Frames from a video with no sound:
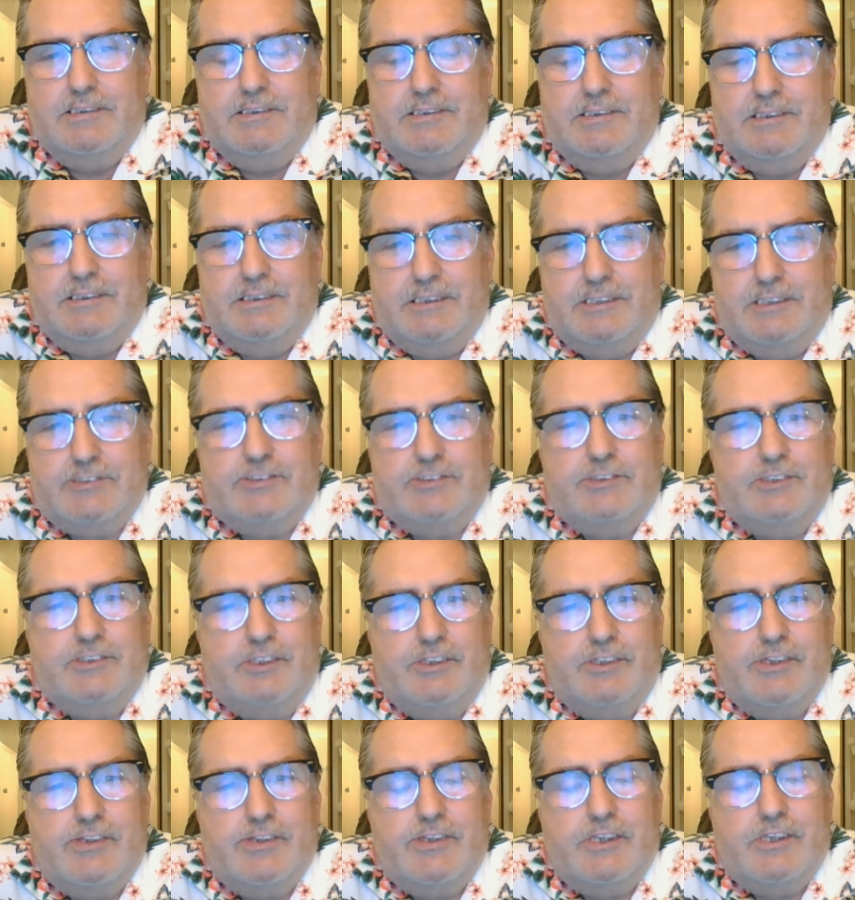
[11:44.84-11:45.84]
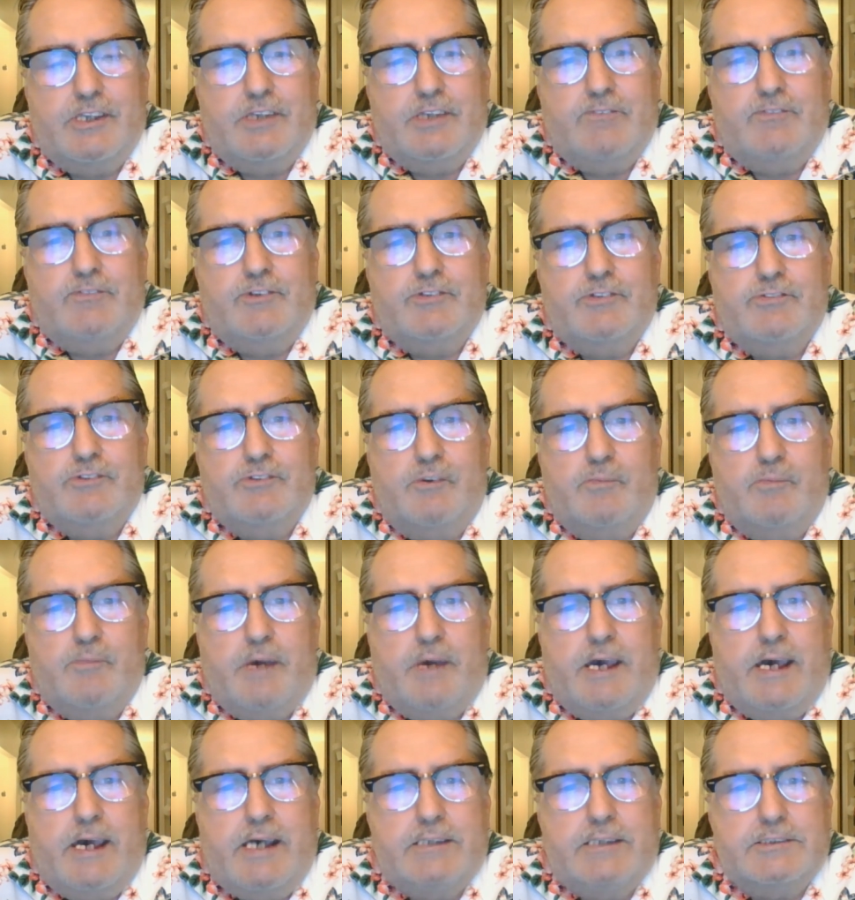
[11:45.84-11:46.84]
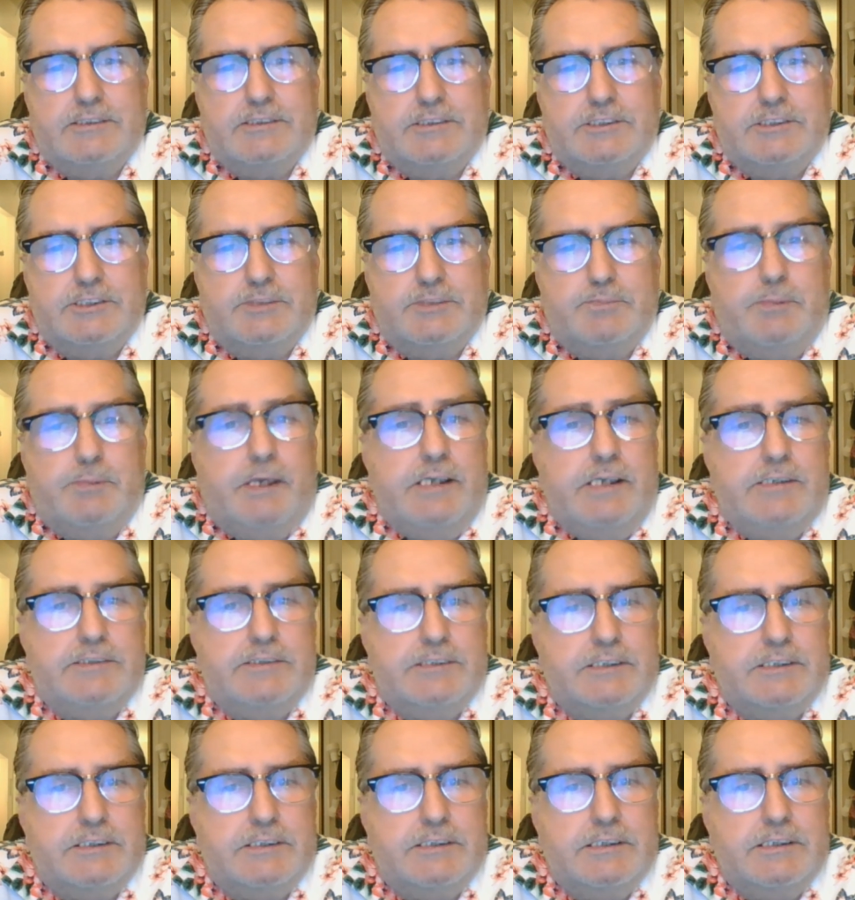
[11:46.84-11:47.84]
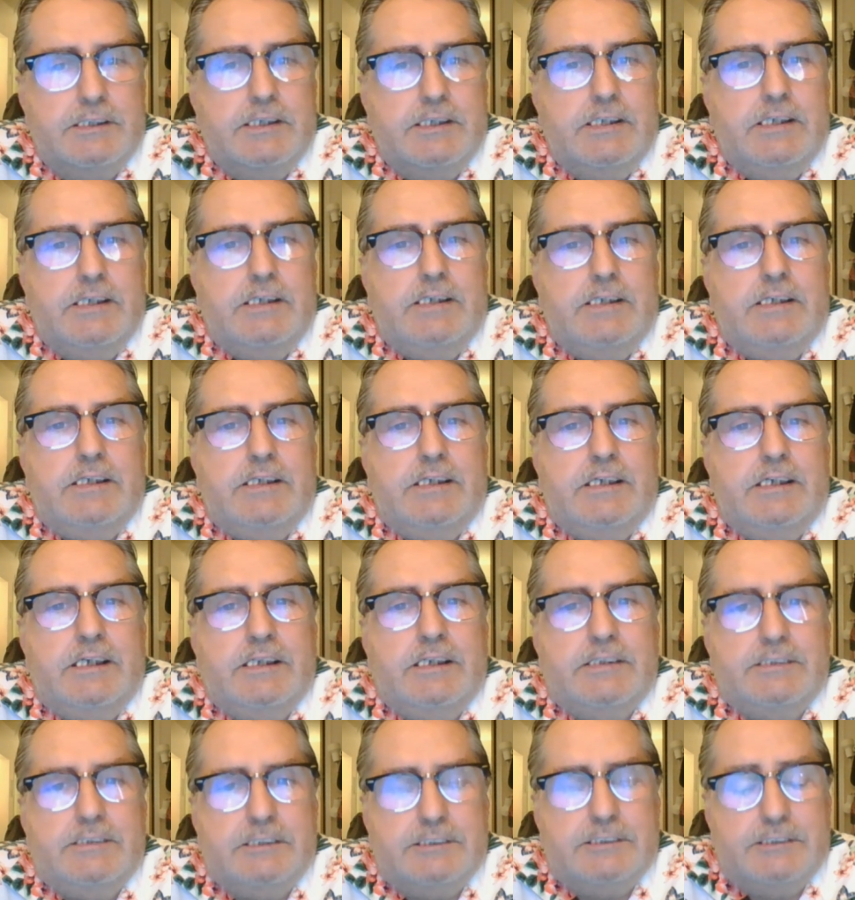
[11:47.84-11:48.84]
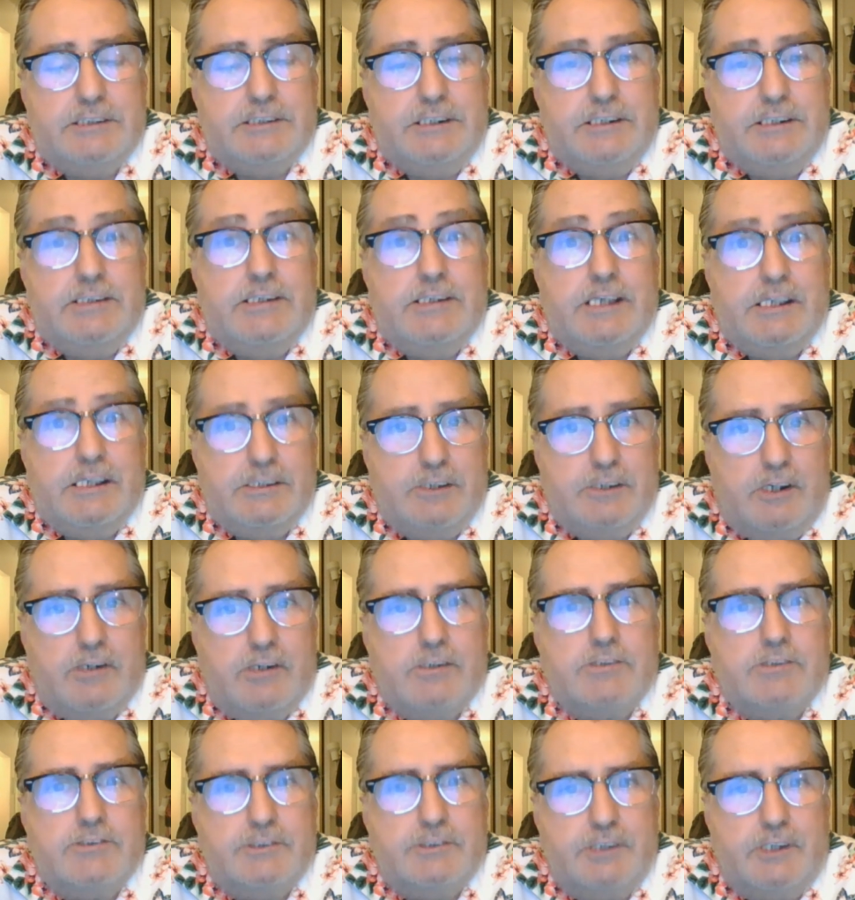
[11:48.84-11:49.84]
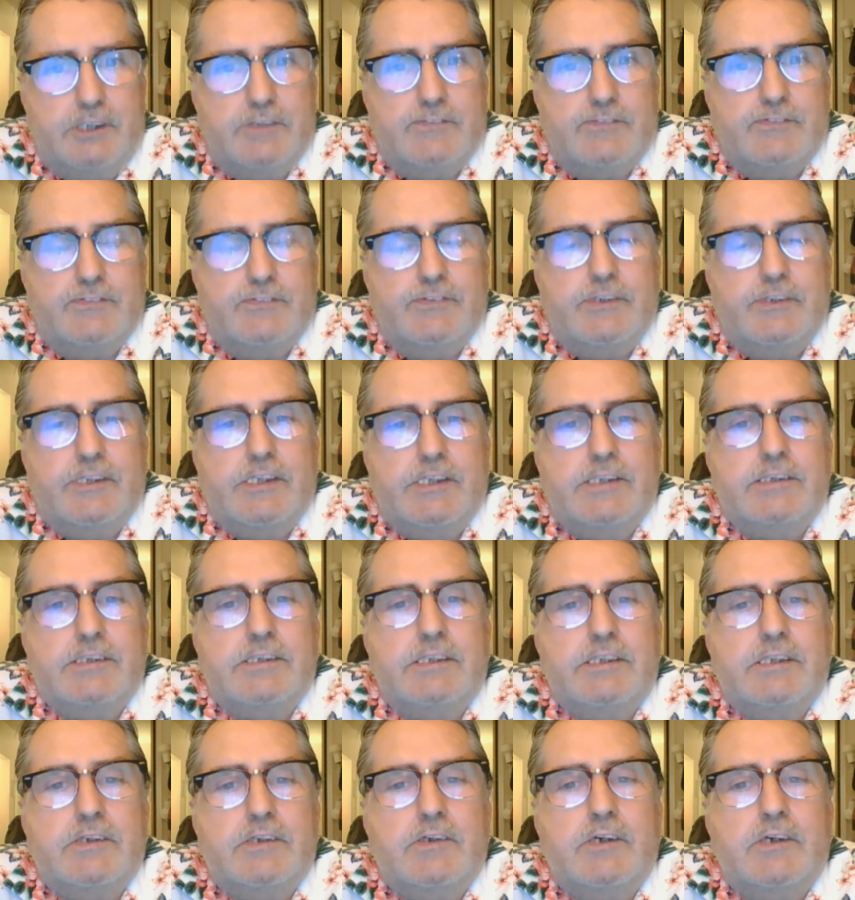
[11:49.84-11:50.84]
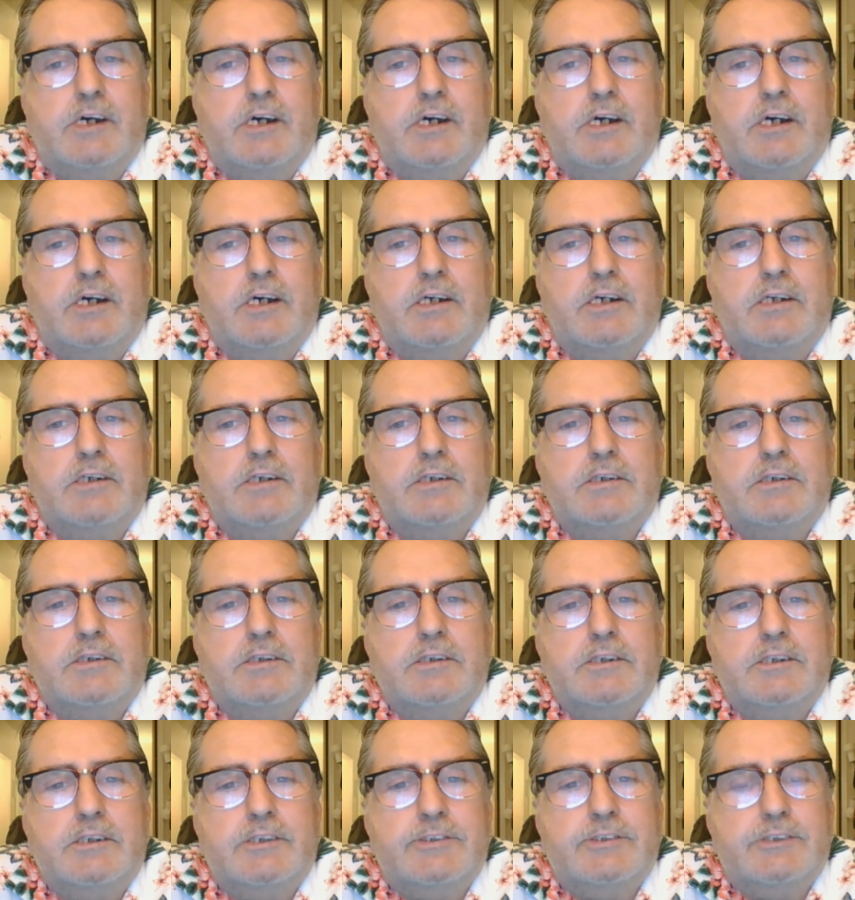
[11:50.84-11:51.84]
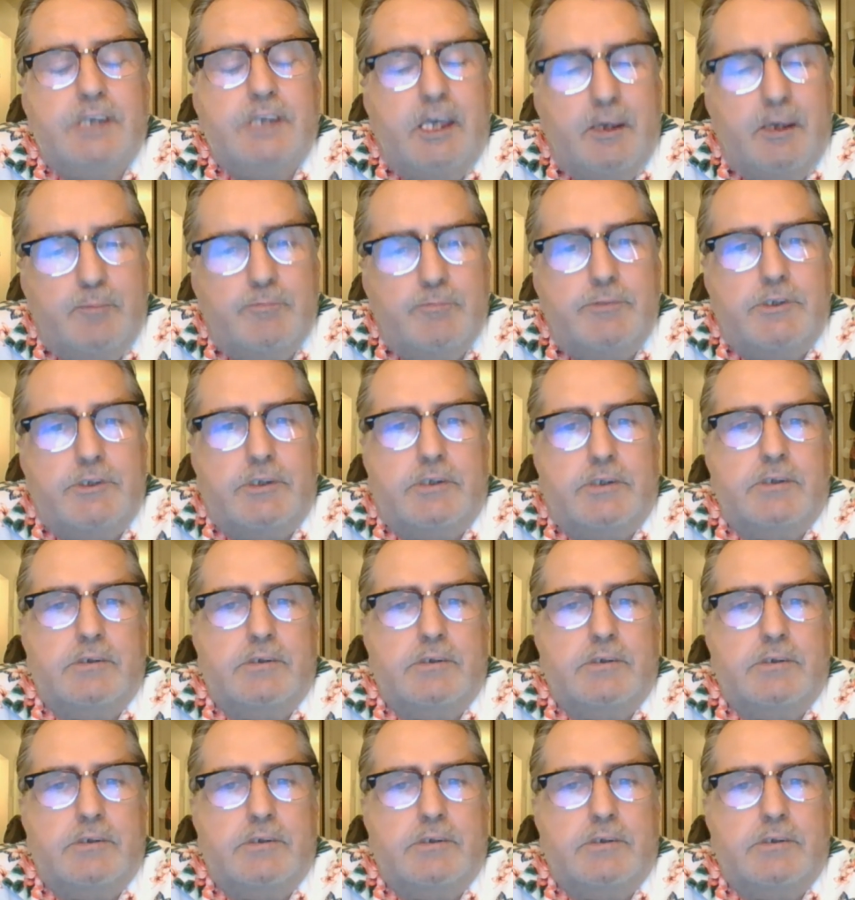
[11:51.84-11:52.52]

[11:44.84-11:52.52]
And that's another thing. If there's no mass in space existing in that dark stuff, then it's empty.